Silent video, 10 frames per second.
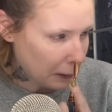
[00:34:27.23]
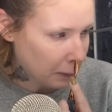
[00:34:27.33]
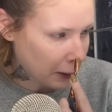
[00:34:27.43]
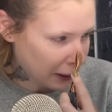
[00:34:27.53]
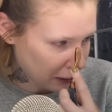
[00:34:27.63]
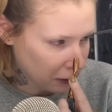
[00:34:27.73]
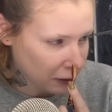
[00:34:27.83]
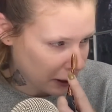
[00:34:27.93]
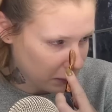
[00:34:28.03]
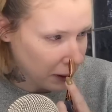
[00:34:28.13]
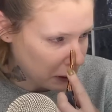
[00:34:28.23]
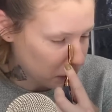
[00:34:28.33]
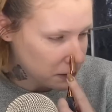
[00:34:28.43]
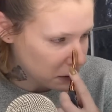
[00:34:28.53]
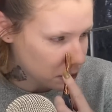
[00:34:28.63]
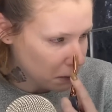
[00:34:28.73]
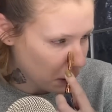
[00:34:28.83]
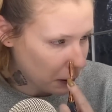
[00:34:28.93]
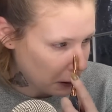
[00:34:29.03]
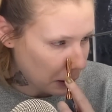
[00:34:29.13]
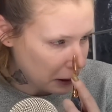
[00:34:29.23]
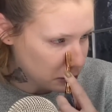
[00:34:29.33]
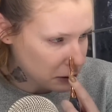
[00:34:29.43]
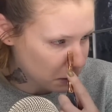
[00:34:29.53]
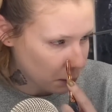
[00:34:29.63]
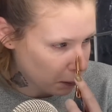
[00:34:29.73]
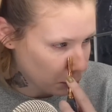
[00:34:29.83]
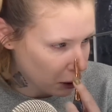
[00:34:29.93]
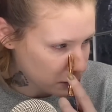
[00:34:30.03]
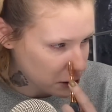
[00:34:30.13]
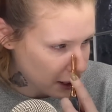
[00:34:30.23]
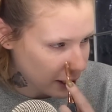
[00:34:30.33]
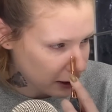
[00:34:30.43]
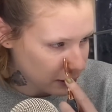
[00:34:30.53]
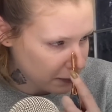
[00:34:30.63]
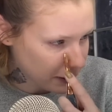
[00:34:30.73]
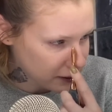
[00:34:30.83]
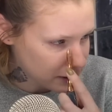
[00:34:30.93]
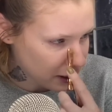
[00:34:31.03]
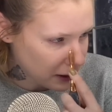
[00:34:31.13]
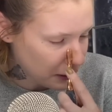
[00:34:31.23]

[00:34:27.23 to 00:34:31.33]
make it look like my nose is smaller and just brush that into my skin.